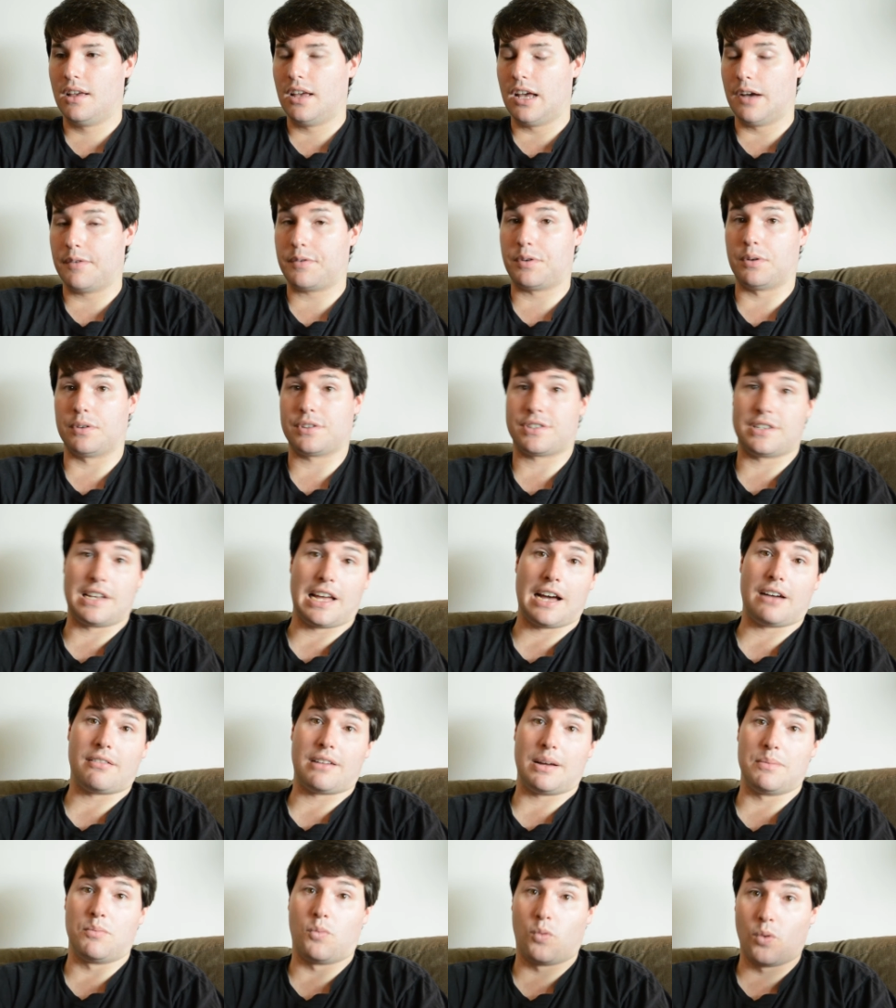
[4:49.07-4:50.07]
Of course,
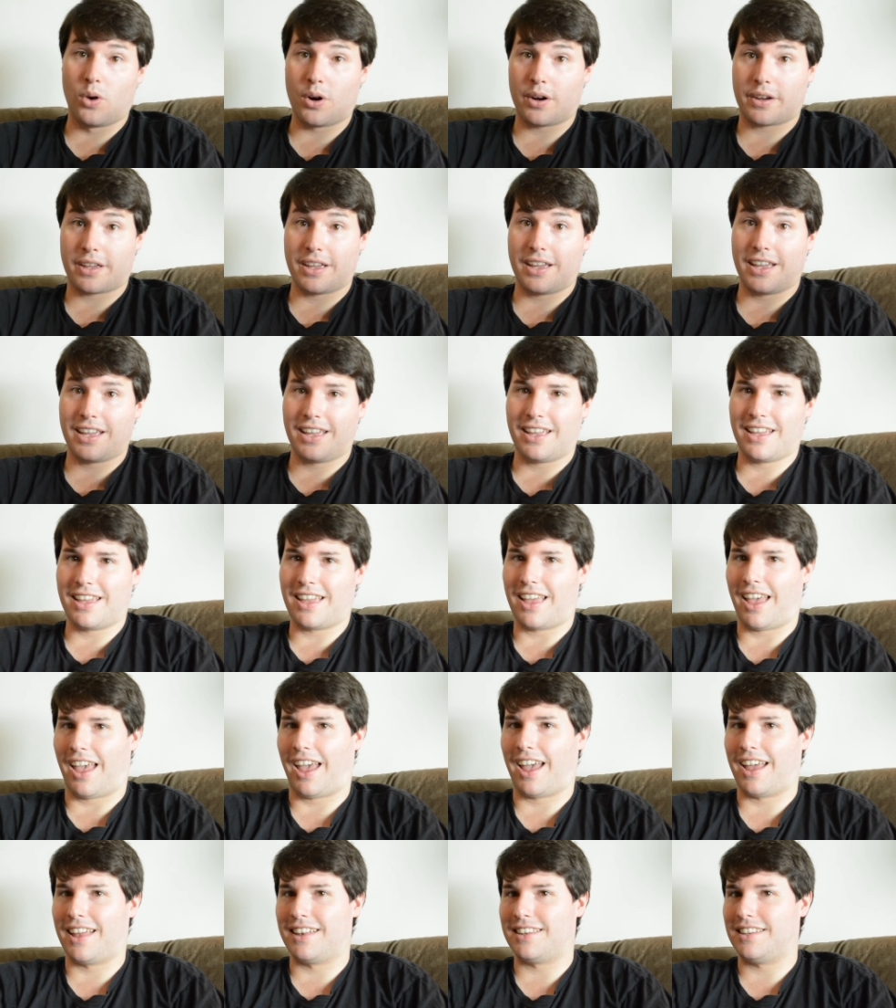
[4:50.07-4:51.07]
now I'm working,
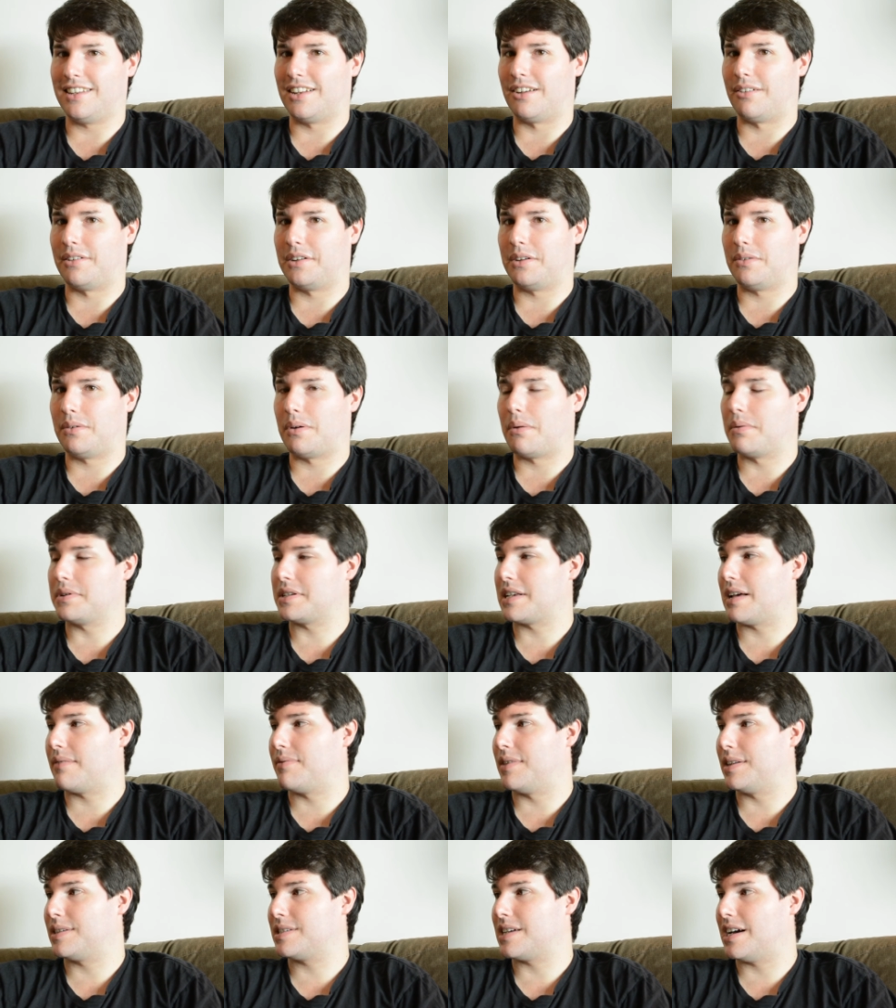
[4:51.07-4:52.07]
and, I don't always
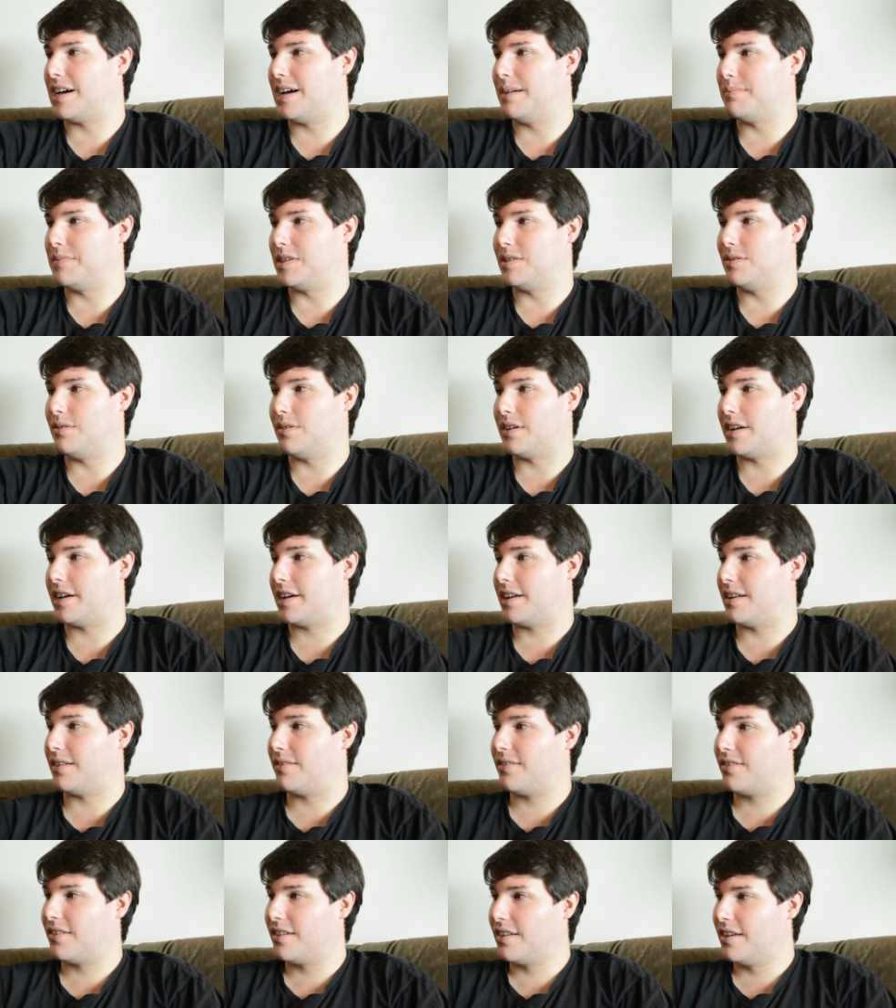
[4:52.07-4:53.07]
have the time to do it. I got
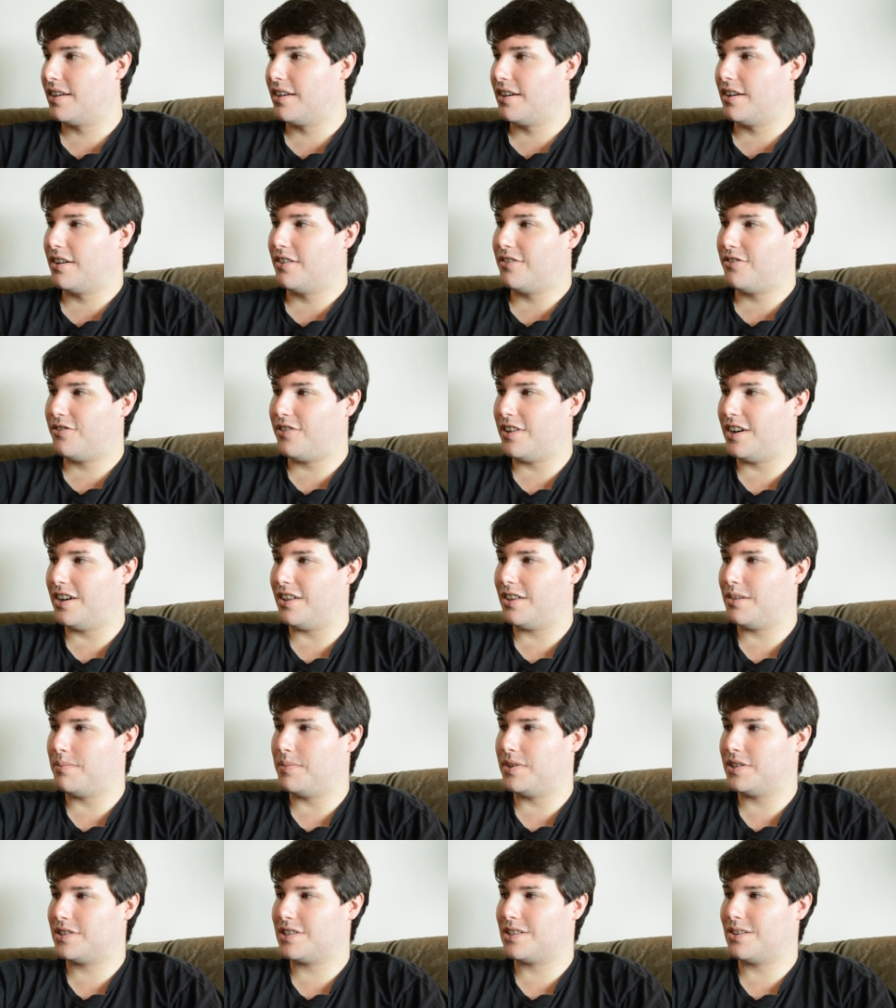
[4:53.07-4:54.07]
a fairly
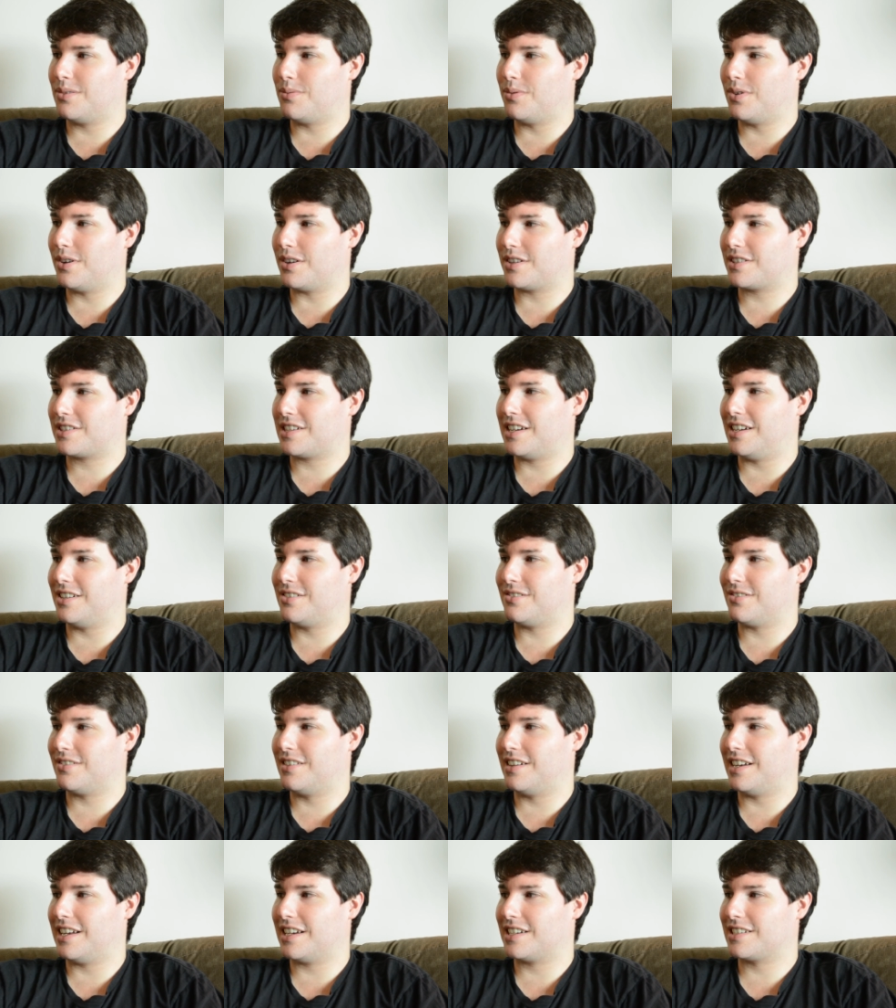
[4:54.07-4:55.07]
busy work schedule
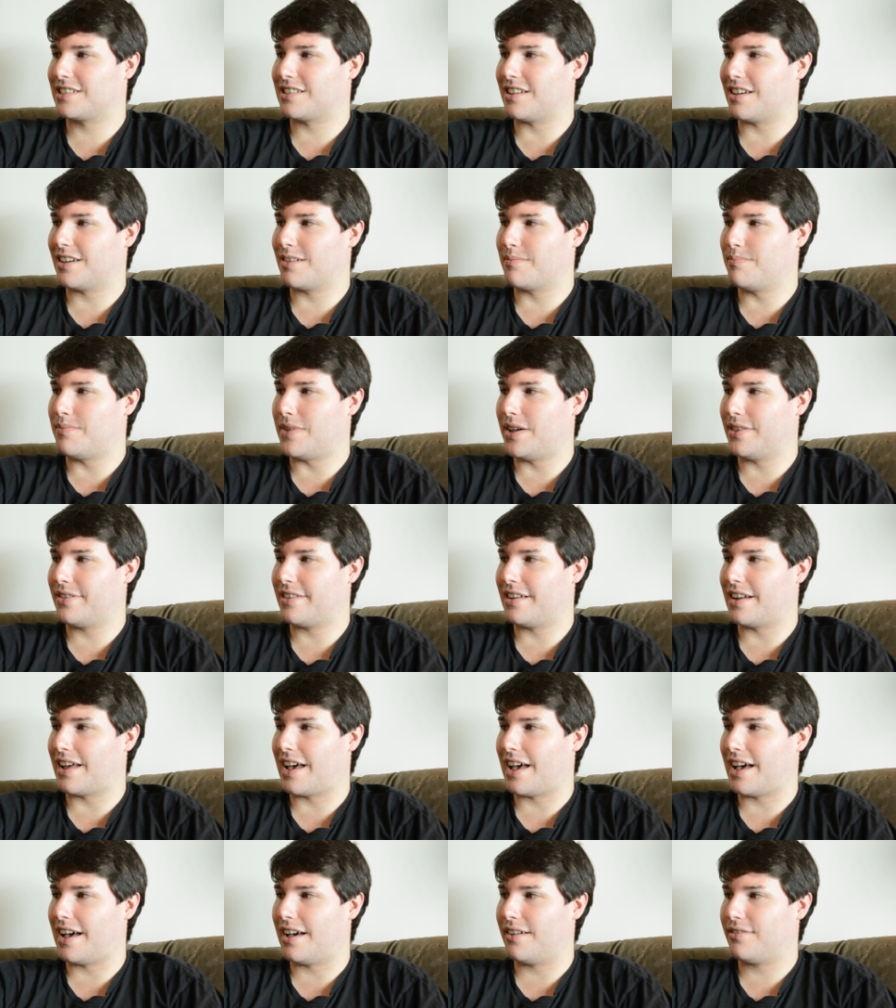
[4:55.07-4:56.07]
the next, month and a
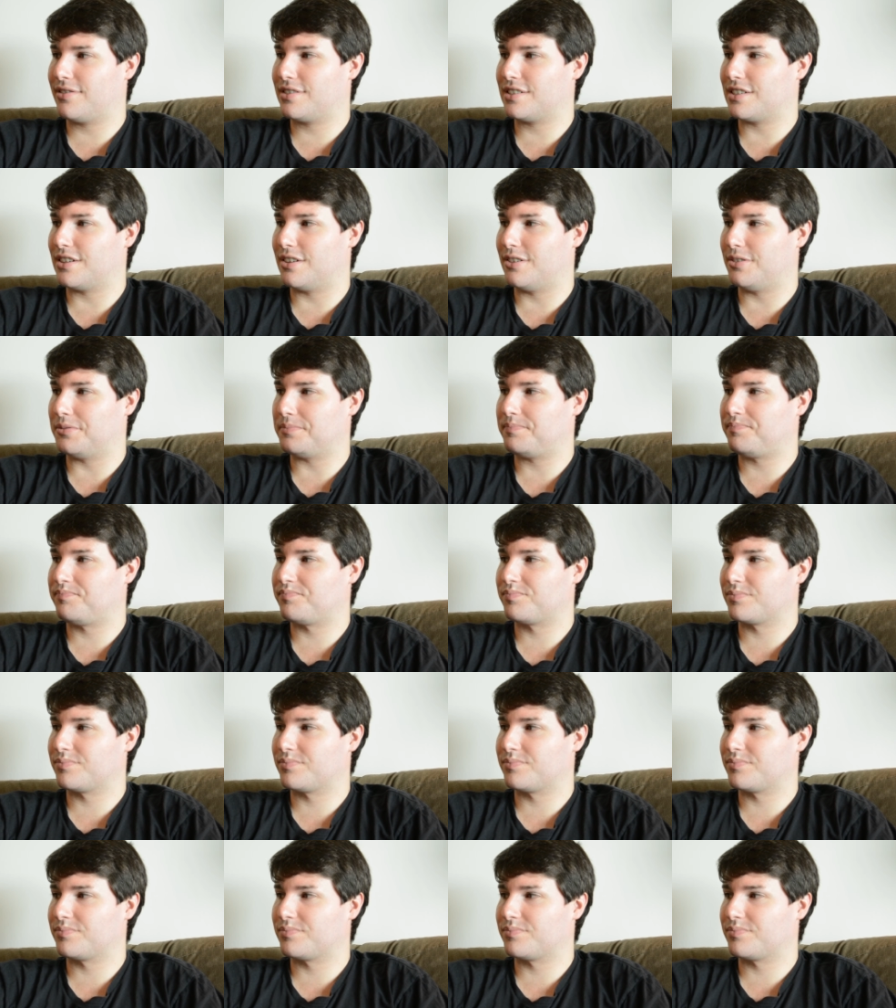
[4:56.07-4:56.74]
half, so